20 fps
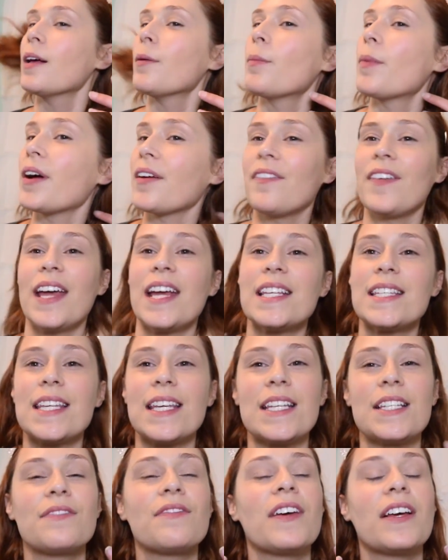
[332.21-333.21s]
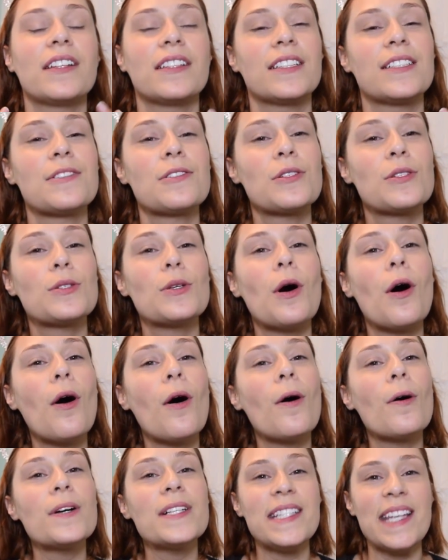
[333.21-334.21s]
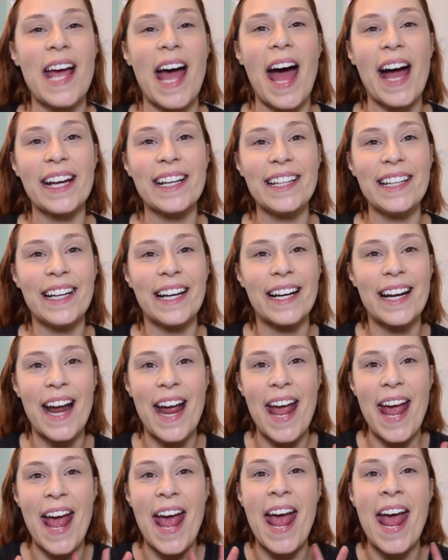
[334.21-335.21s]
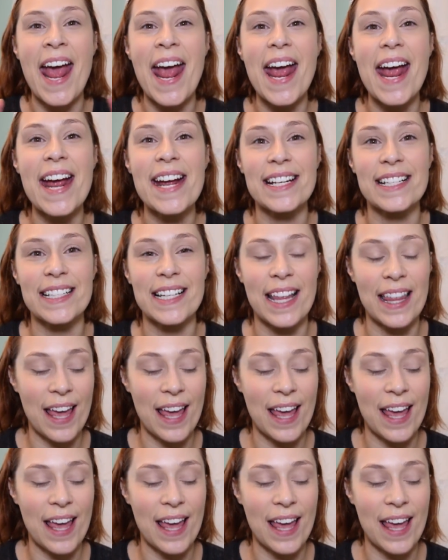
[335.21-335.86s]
My face is feeling so tacky and I hate